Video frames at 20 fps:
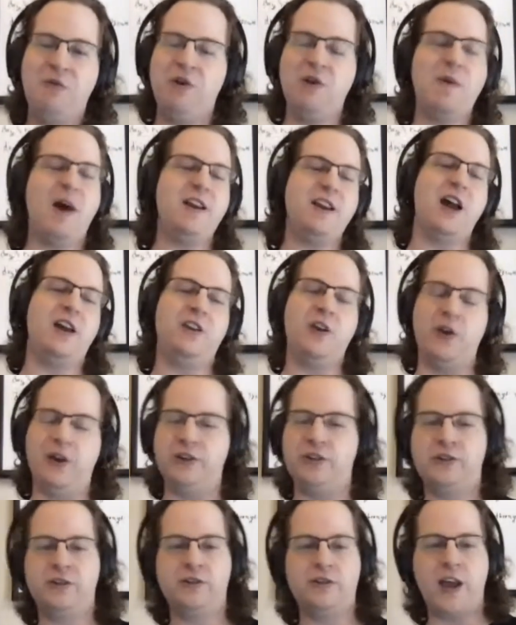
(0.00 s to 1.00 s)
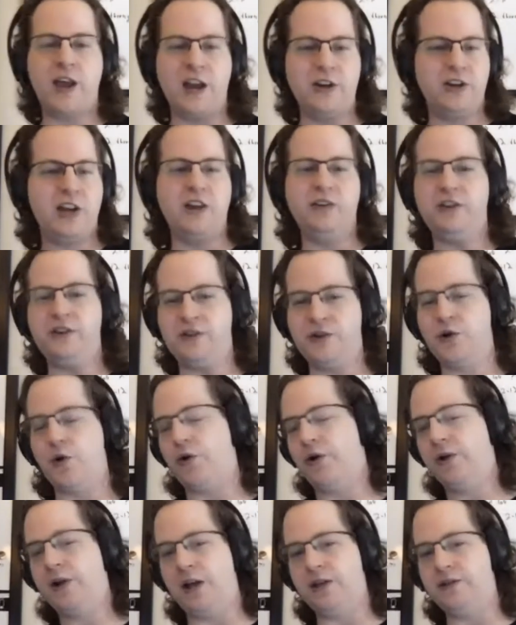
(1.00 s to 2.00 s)
we might not notice edge cases and
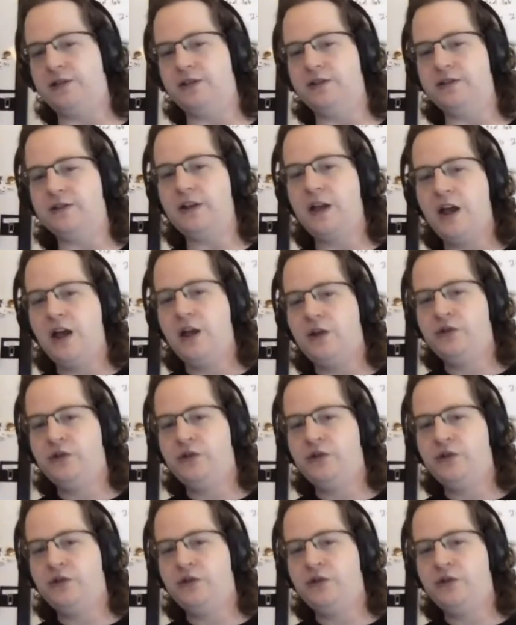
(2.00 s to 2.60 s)
corner cases.